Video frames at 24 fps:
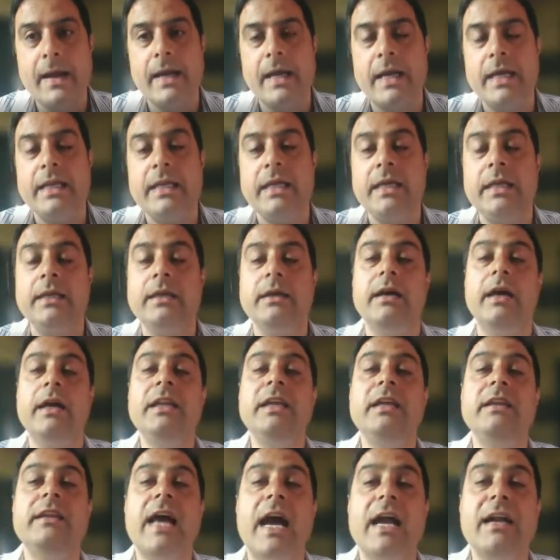
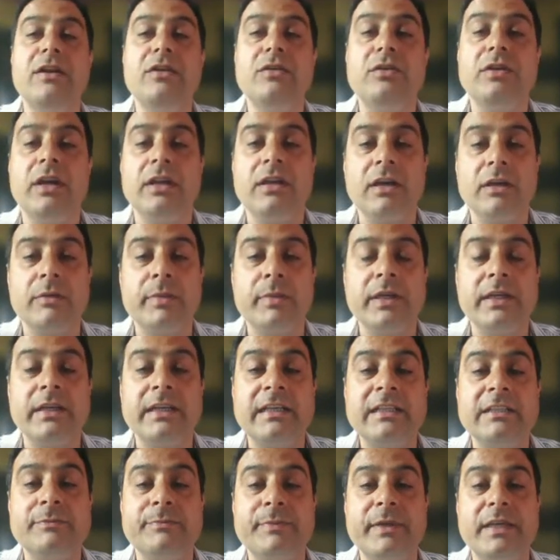any land into an urban
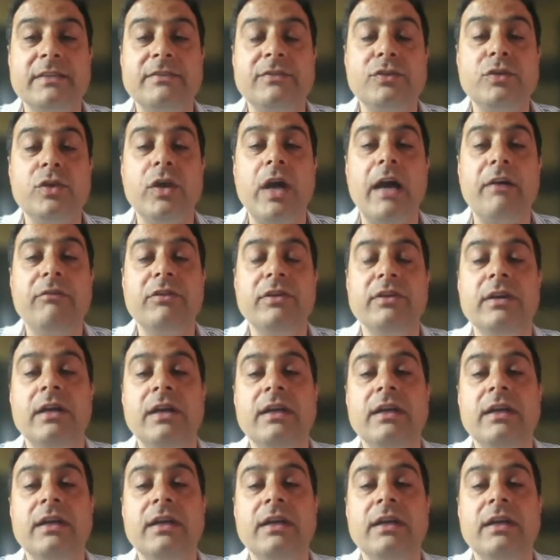green space, you have to